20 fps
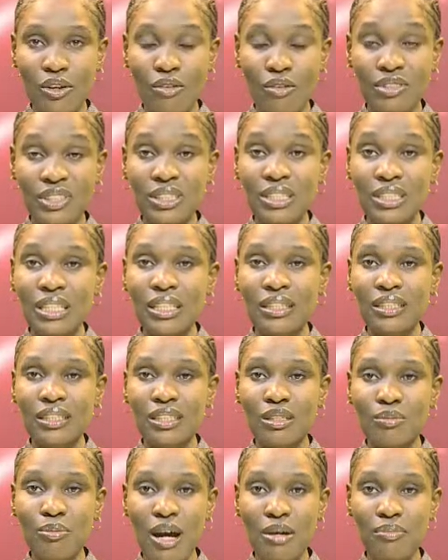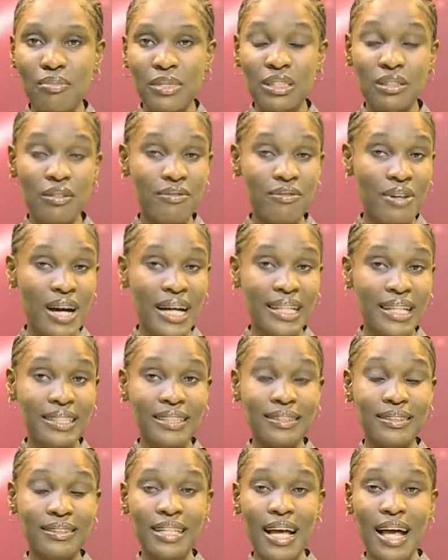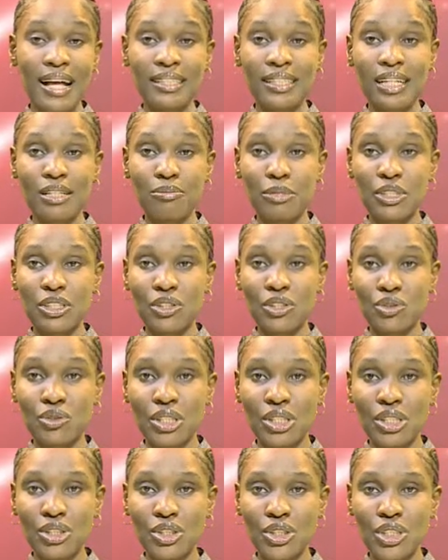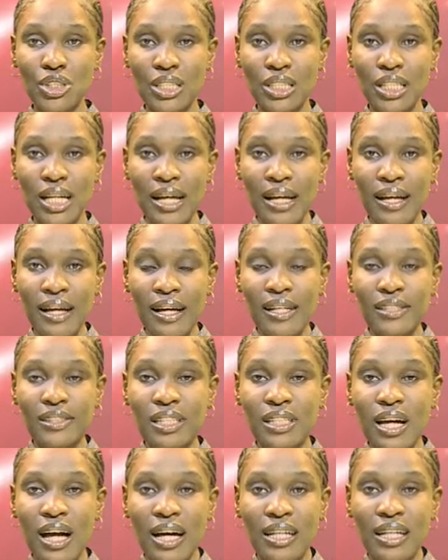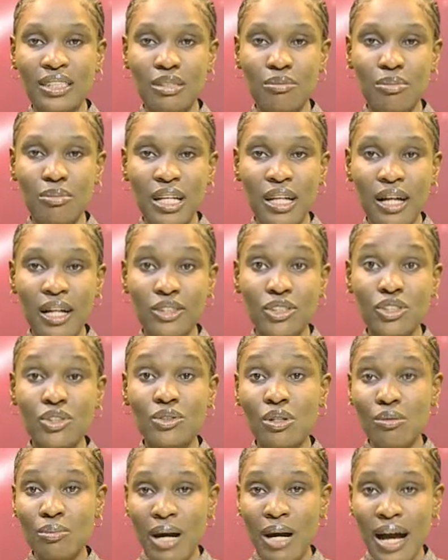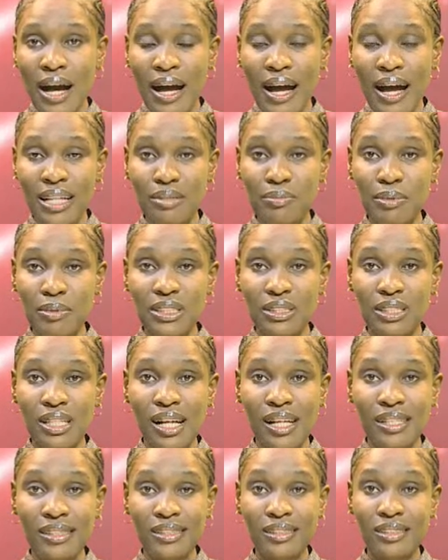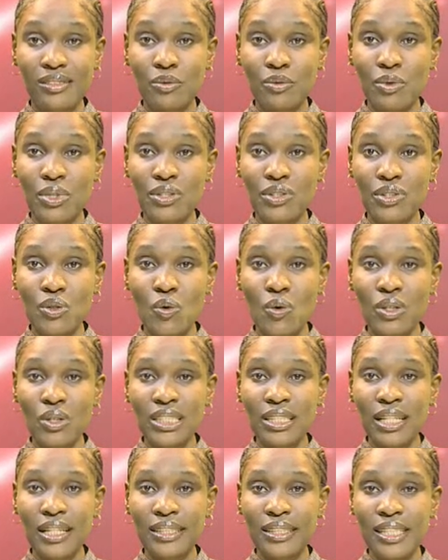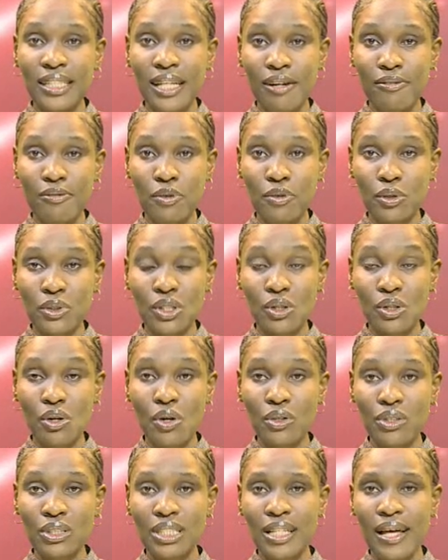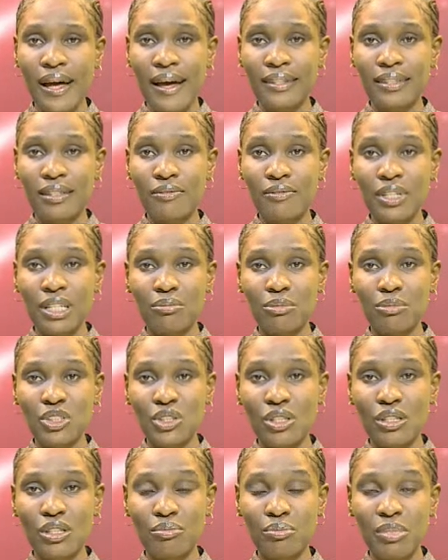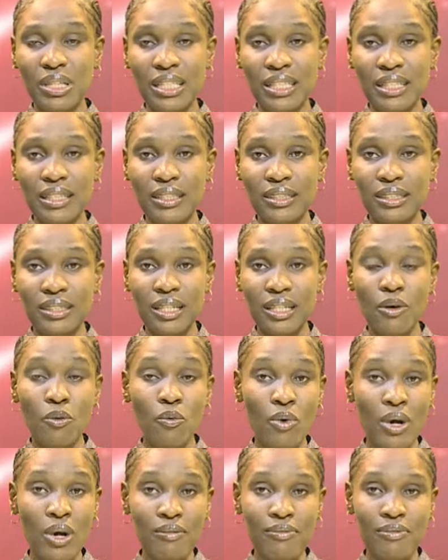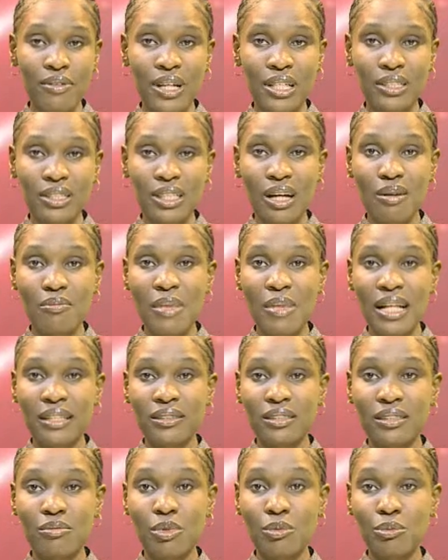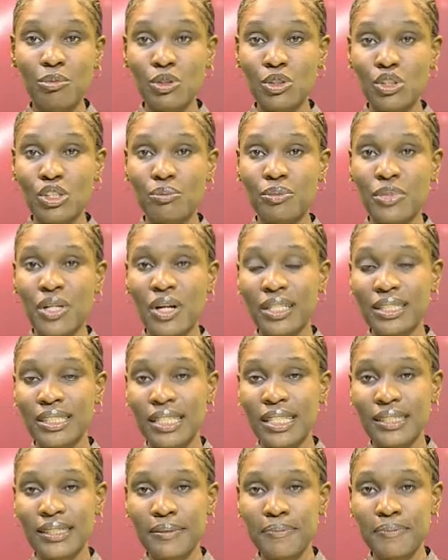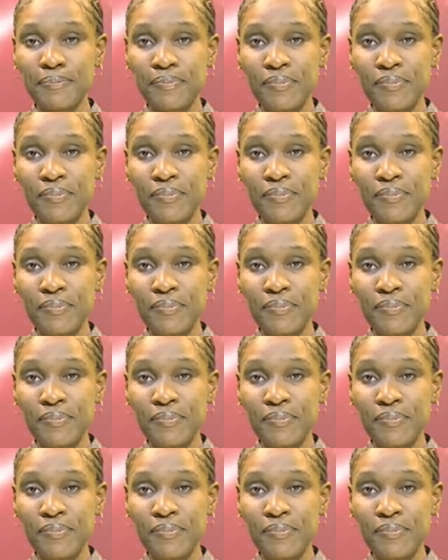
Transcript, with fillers: overseeing the Department of Finance and Administration, DIG Bala Ciroma, has been tasked with coordinating effort alongside the Commissioner of Police Welfare to commence the promotion process.